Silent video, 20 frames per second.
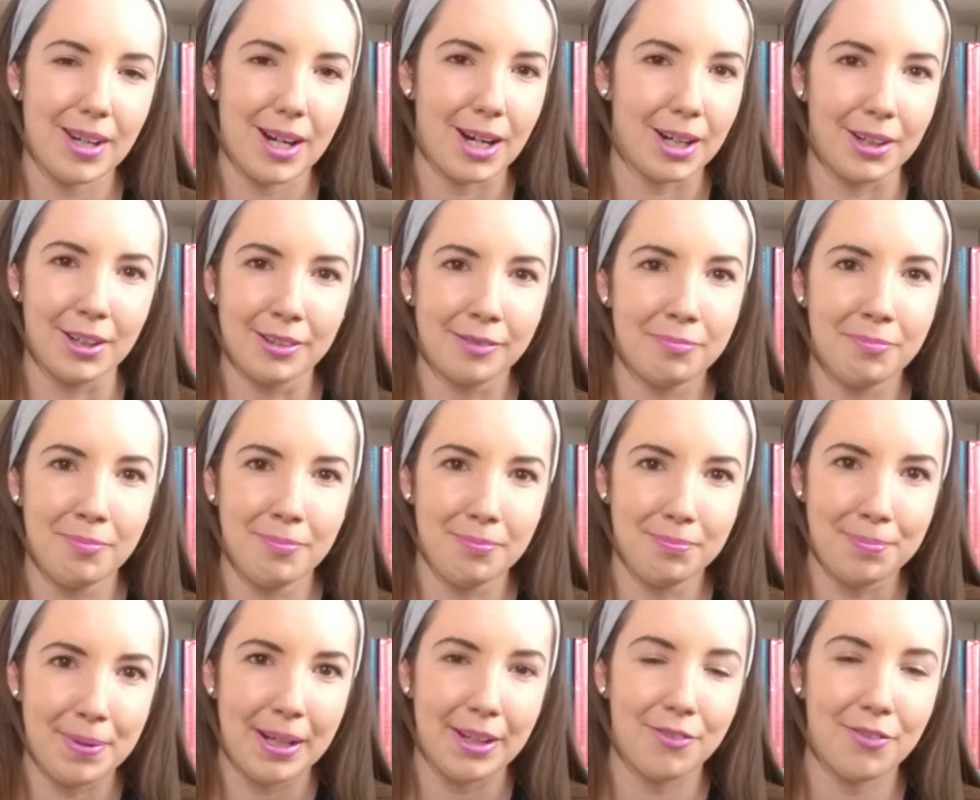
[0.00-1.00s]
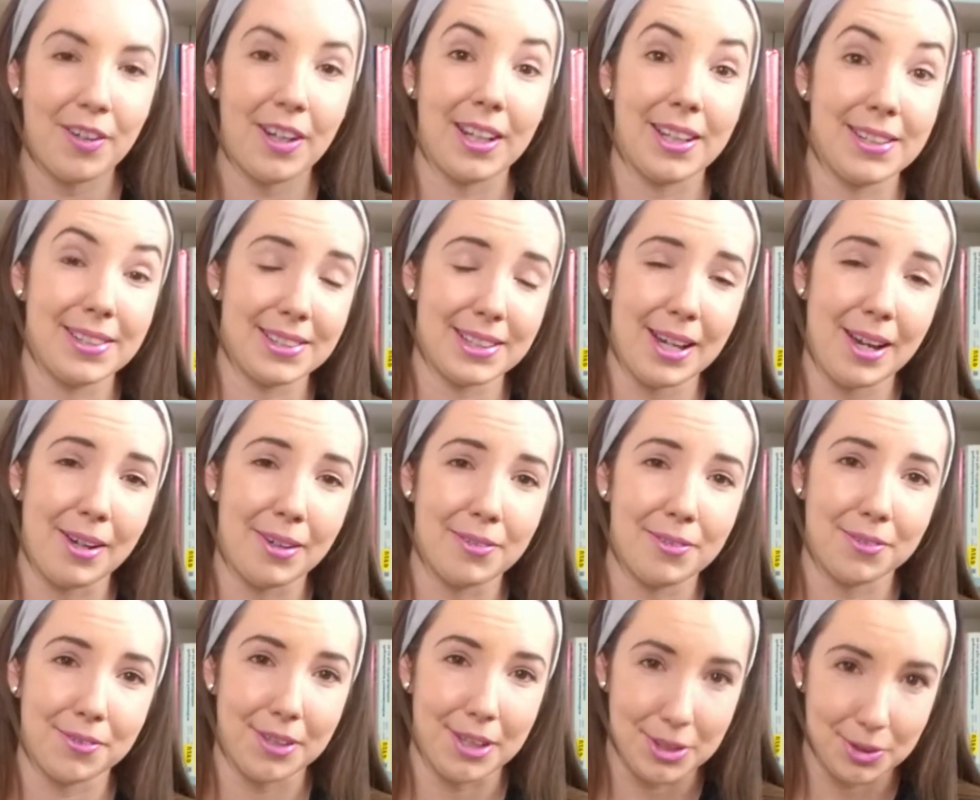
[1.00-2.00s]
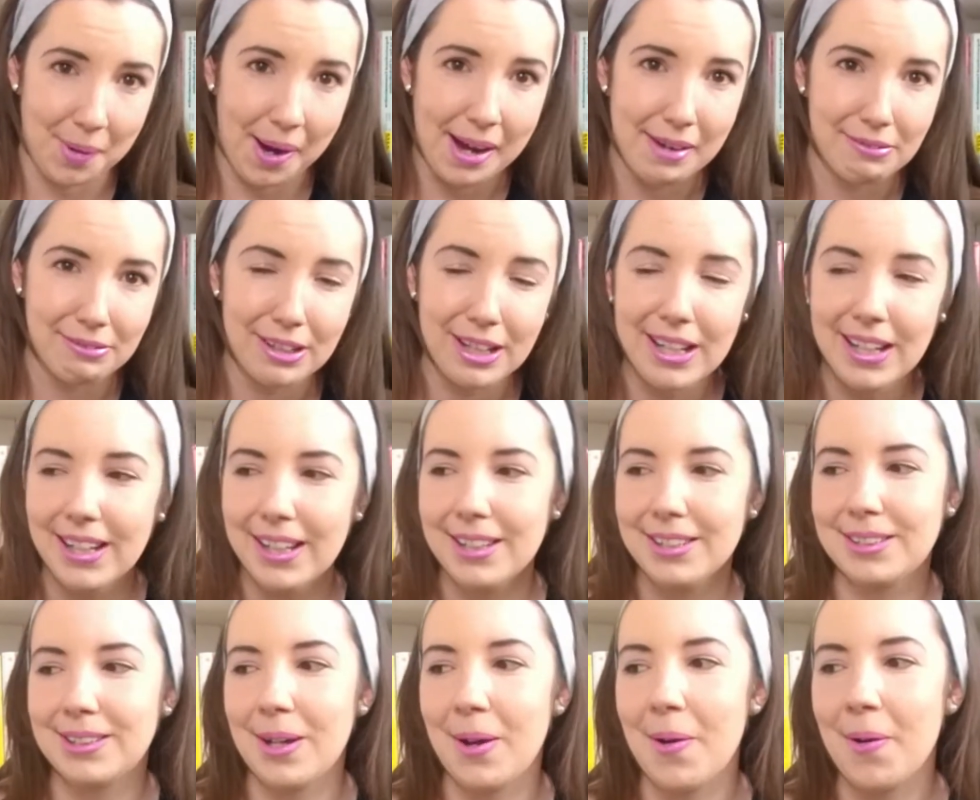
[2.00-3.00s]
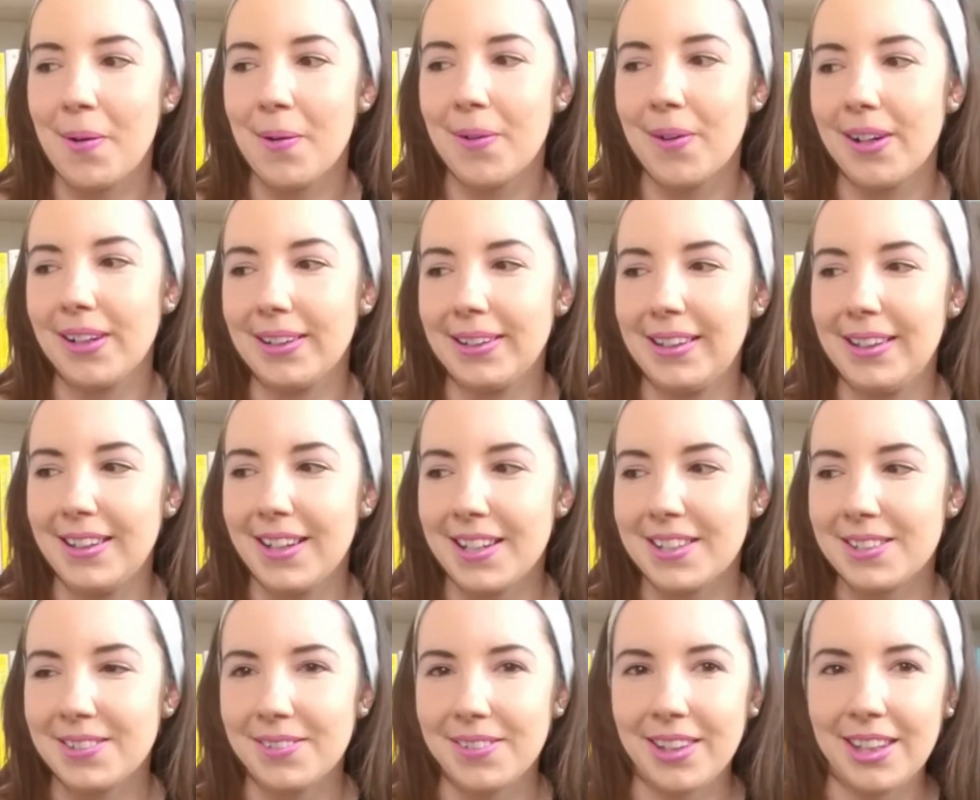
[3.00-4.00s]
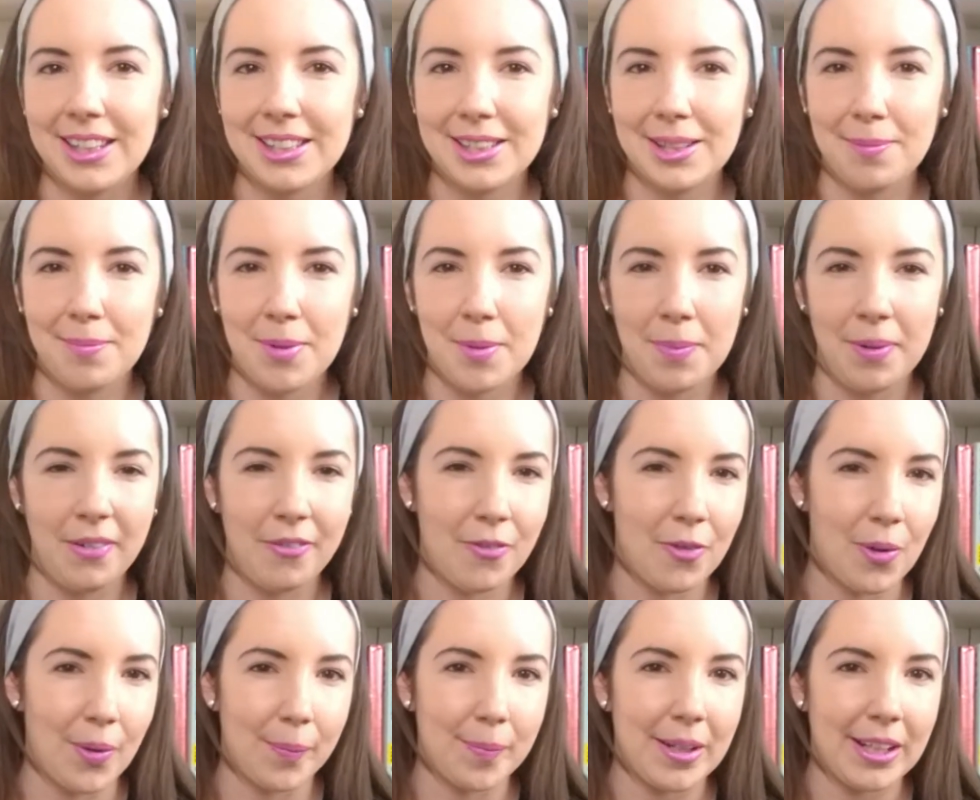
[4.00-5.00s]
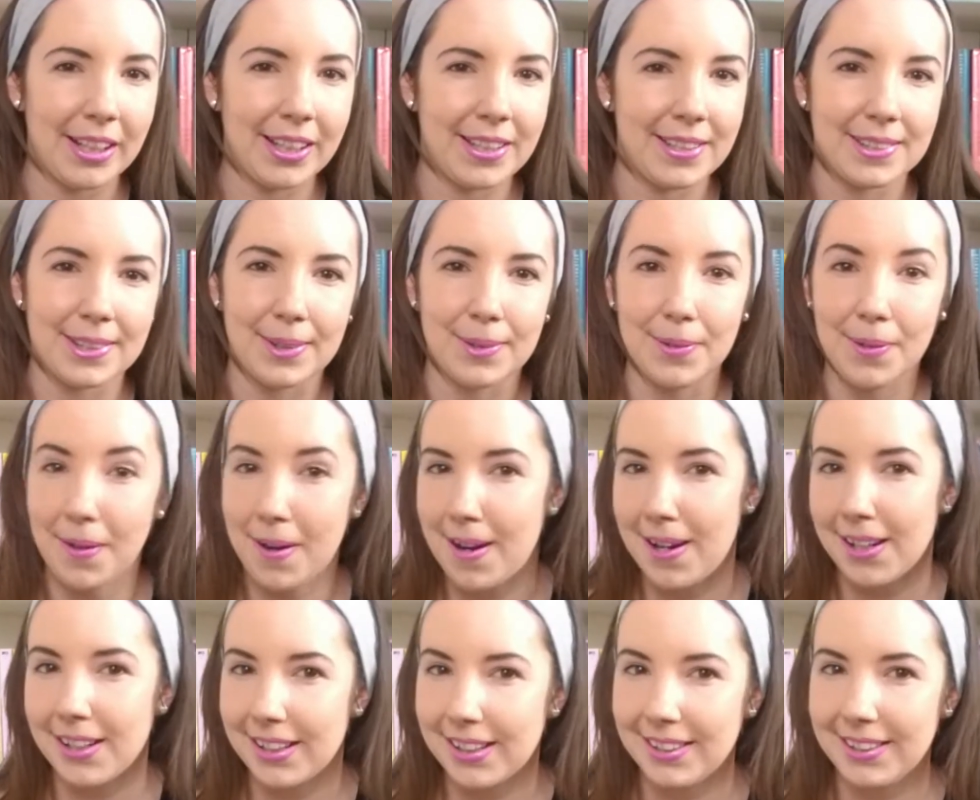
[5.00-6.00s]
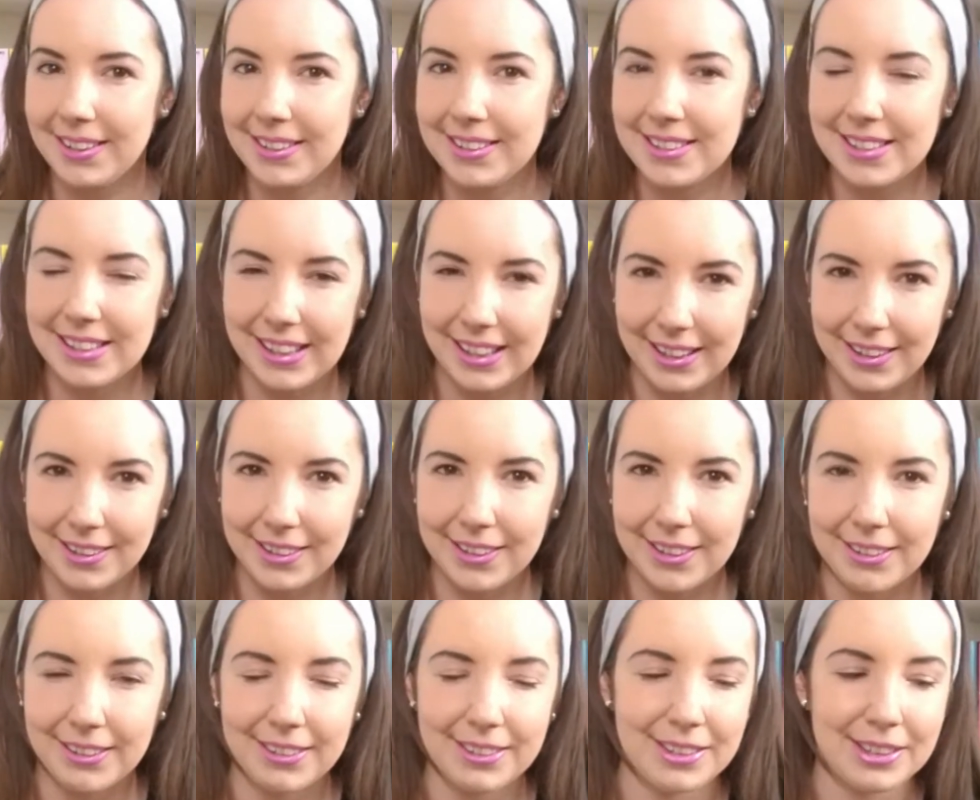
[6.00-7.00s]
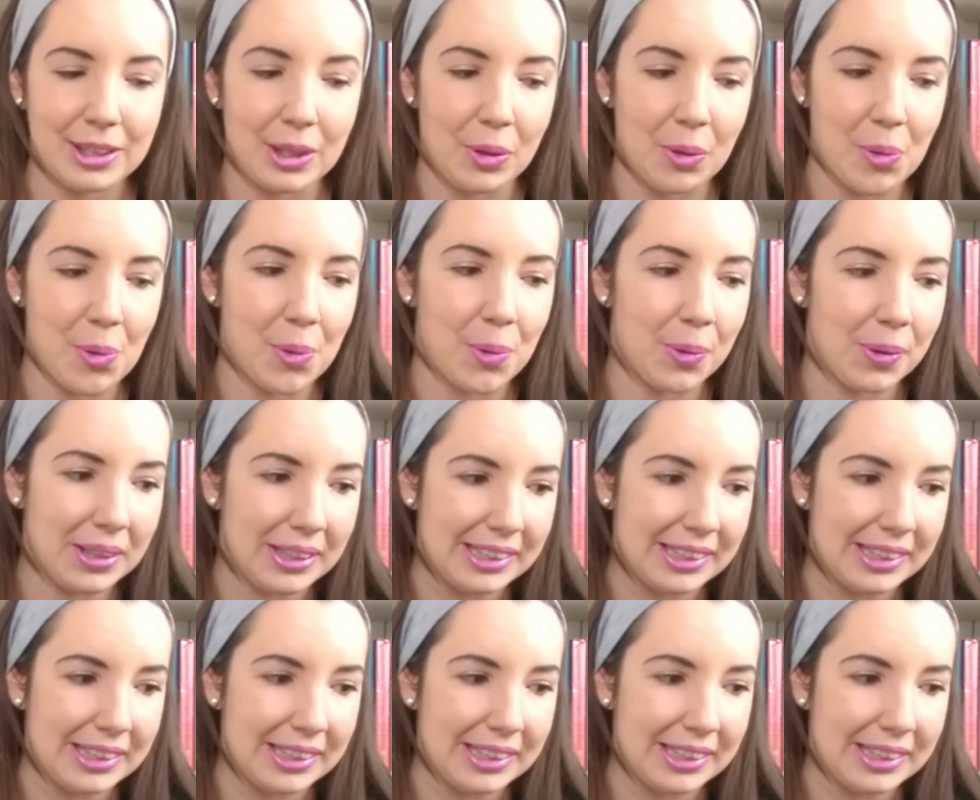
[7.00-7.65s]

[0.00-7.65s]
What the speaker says: are big fans of his wife. So he doesn't really seem to be forming his own audience either. So